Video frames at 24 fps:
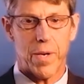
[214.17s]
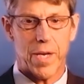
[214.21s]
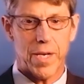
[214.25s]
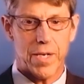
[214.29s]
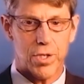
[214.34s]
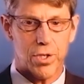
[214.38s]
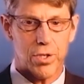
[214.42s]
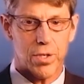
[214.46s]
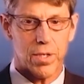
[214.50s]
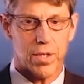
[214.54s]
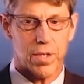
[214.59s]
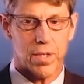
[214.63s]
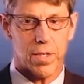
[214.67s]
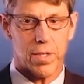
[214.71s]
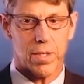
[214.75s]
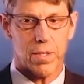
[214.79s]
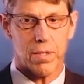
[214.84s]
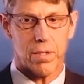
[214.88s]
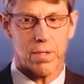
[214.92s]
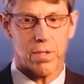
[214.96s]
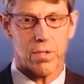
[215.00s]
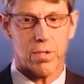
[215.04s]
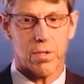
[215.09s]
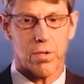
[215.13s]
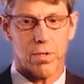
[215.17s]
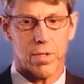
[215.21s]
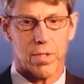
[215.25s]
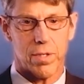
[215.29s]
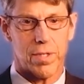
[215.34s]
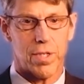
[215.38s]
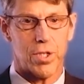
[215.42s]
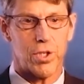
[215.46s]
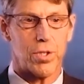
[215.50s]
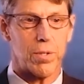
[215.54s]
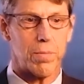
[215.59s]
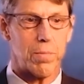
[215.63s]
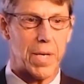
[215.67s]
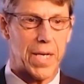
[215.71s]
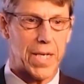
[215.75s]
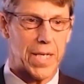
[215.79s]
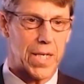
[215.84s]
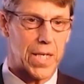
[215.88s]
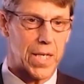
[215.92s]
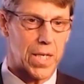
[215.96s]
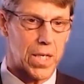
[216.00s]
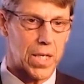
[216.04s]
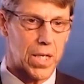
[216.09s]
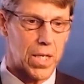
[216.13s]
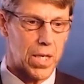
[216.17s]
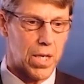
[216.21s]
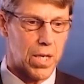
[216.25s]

the patient in your decision making.